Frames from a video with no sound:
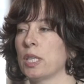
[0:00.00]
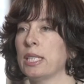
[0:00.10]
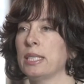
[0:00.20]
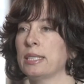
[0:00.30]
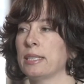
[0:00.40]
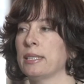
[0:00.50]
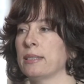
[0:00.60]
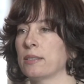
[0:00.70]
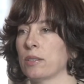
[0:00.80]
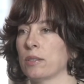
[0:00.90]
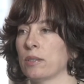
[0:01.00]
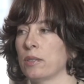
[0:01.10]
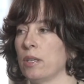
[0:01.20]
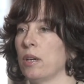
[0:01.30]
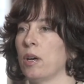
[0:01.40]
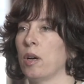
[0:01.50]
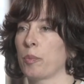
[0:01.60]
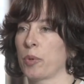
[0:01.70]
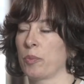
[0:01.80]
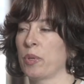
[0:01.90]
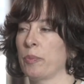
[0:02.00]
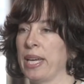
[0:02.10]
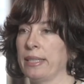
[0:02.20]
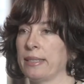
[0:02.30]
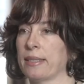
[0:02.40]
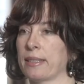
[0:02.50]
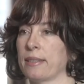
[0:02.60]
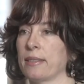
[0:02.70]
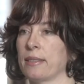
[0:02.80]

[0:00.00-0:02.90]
These things are problematic